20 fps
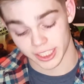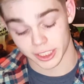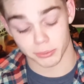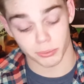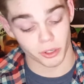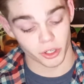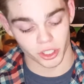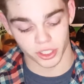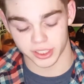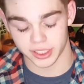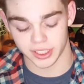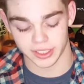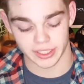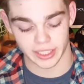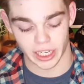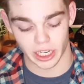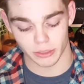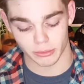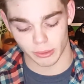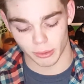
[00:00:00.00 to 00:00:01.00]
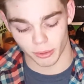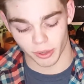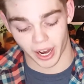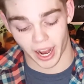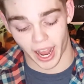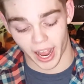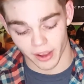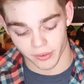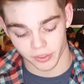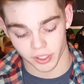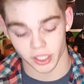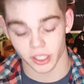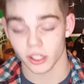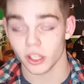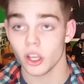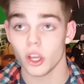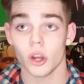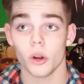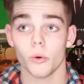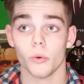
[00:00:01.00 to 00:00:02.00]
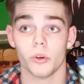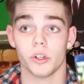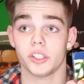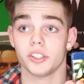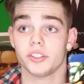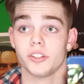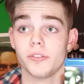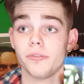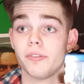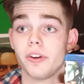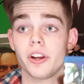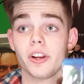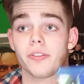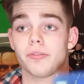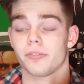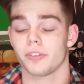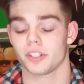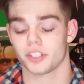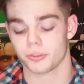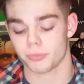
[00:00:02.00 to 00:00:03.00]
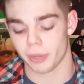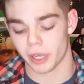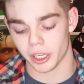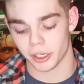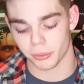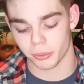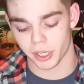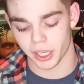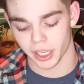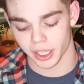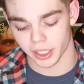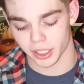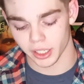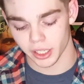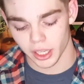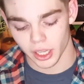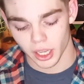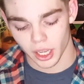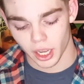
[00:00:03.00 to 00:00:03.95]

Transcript: experiences that I remember having was the very first Spider-Man.